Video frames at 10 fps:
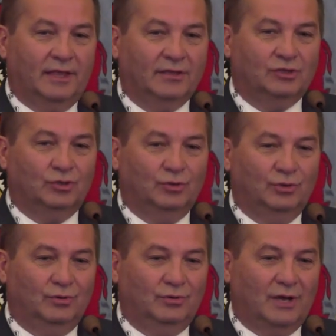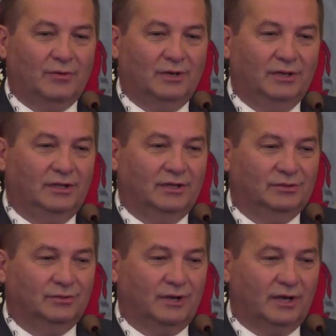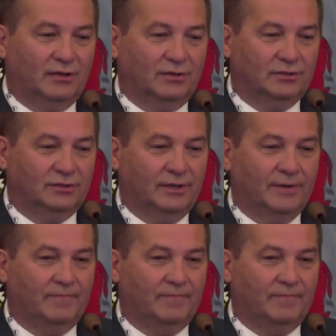thanks to you, our leaders, to rectors,